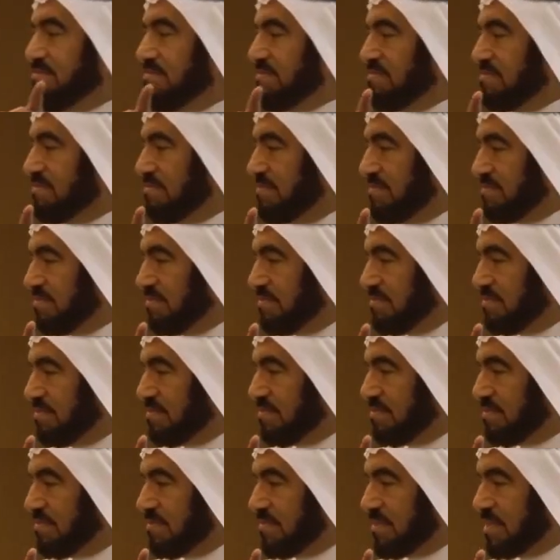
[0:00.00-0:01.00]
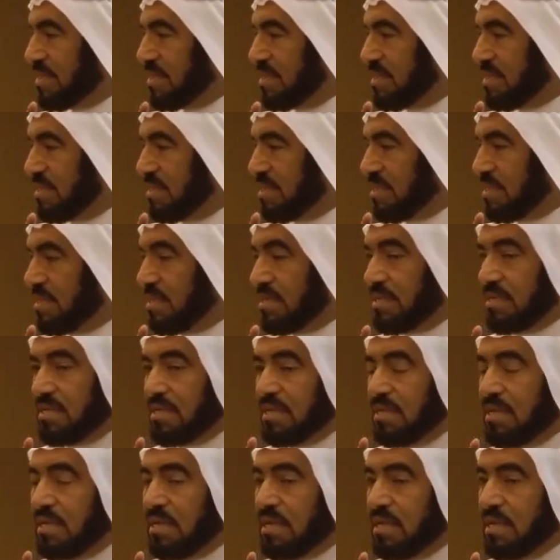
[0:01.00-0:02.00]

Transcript: Nothing is said.